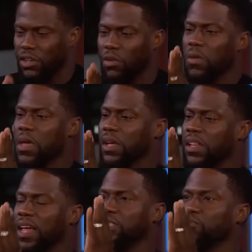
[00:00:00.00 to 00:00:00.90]
You know,
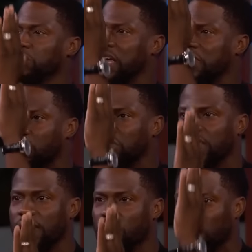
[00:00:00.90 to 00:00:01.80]
classrooms got those
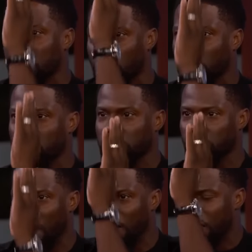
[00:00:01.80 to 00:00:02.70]
skinny windows,
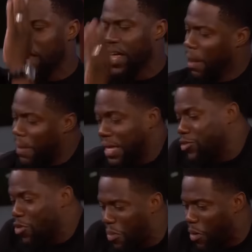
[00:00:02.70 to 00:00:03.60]
right? And I'm like
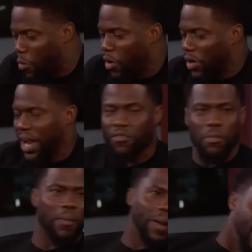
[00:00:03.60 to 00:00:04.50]
doing my work, and I
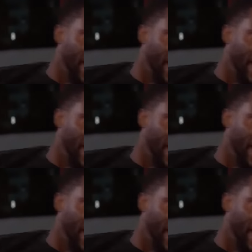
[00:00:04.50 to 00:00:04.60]
remember a